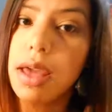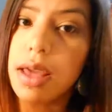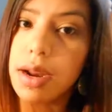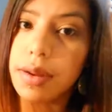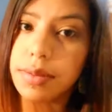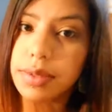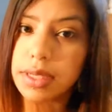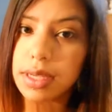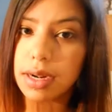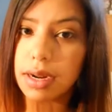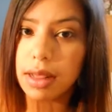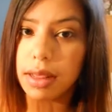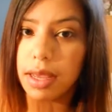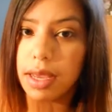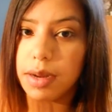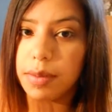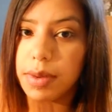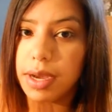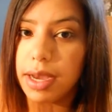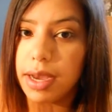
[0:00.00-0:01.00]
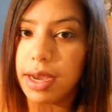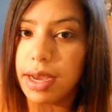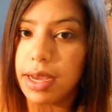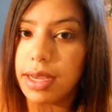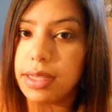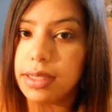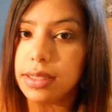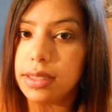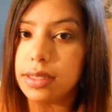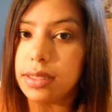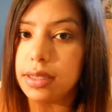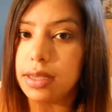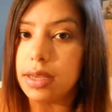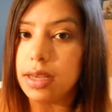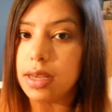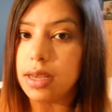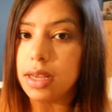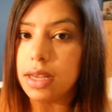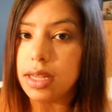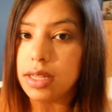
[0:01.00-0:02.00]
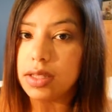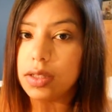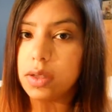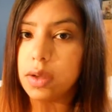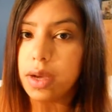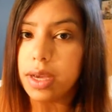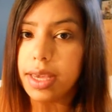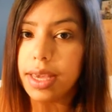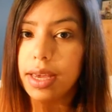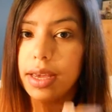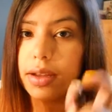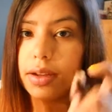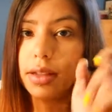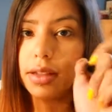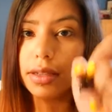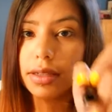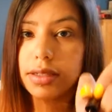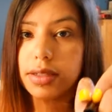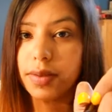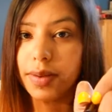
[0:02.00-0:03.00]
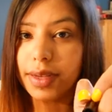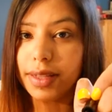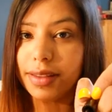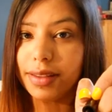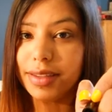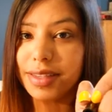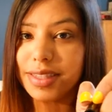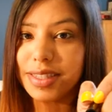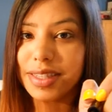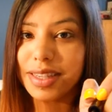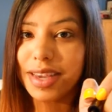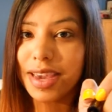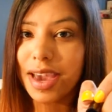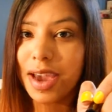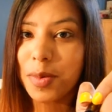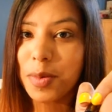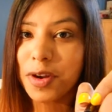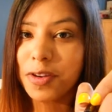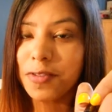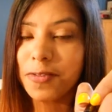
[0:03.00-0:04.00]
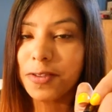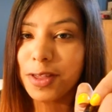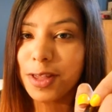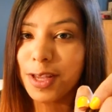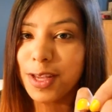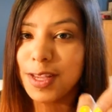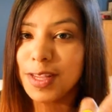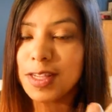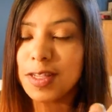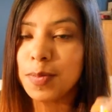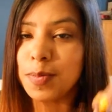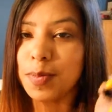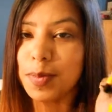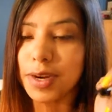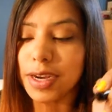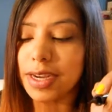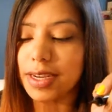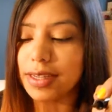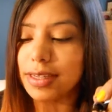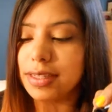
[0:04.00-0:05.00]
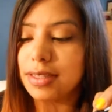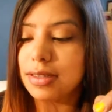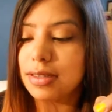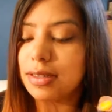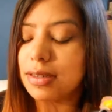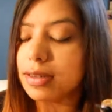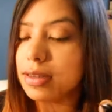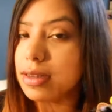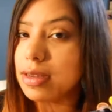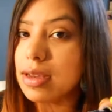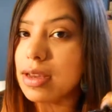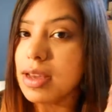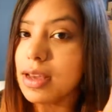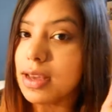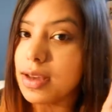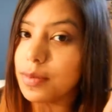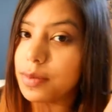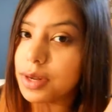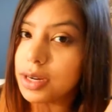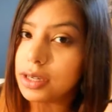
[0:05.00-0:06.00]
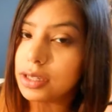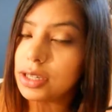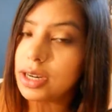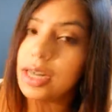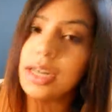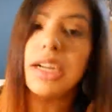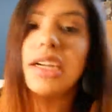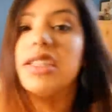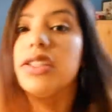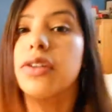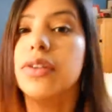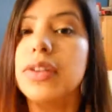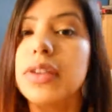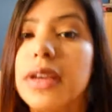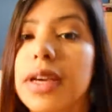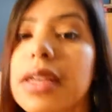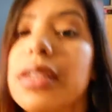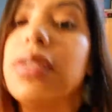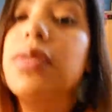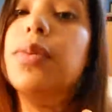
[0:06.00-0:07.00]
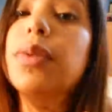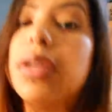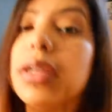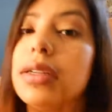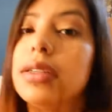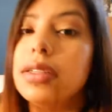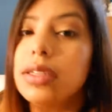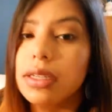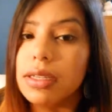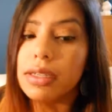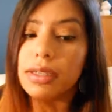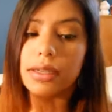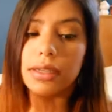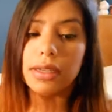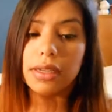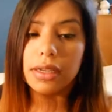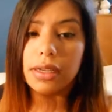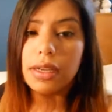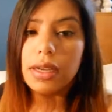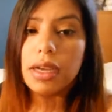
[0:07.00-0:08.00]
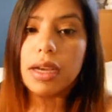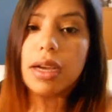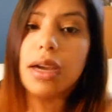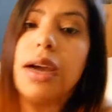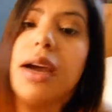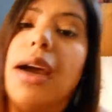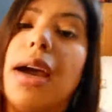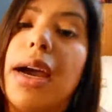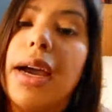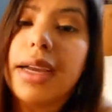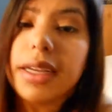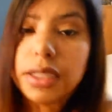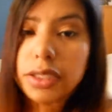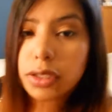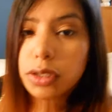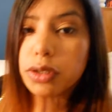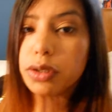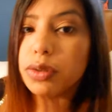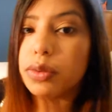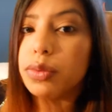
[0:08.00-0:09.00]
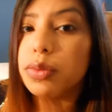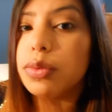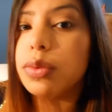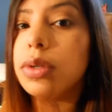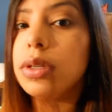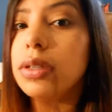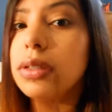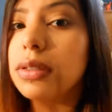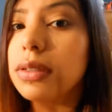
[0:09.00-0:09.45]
And I'm just going to line my eyes. So I can't look directly into the camera for this, but I'm going to try to show you guys what I do.